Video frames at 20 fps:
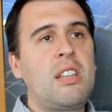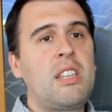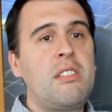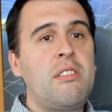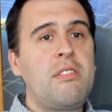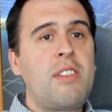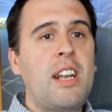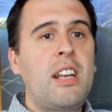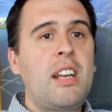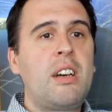
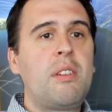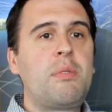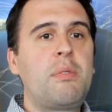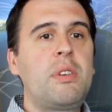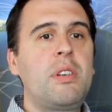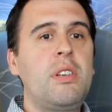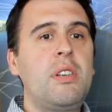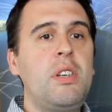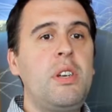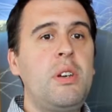develop
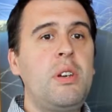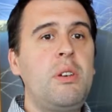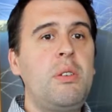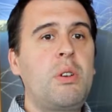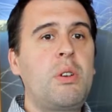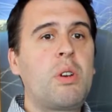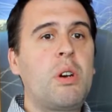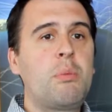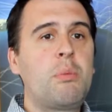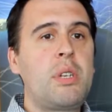new
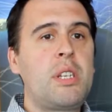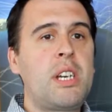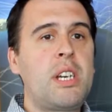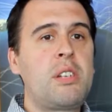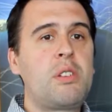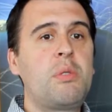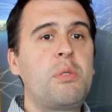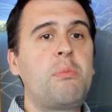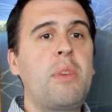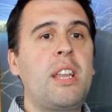
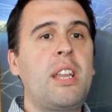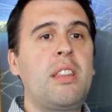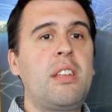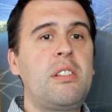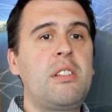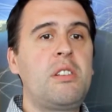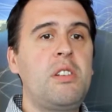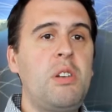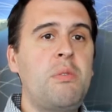computational methods,